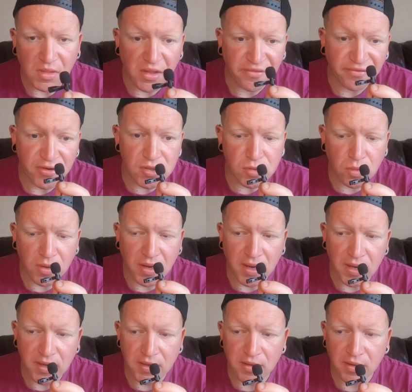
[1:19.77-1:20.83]
The first one
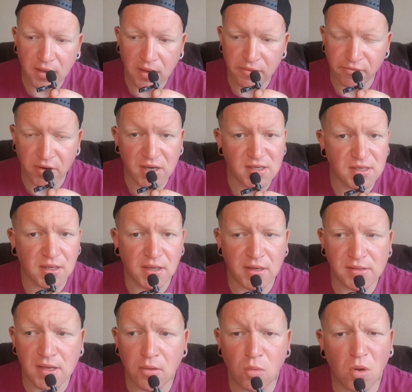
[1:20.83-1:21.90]
I had, like recently,
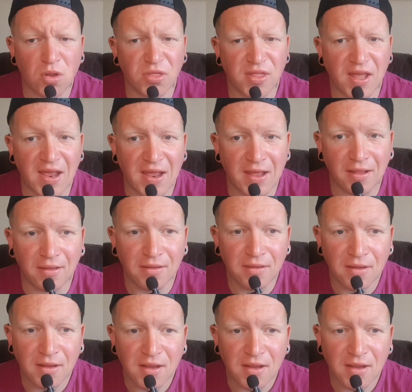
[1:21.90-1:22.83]
I was like, what the hell?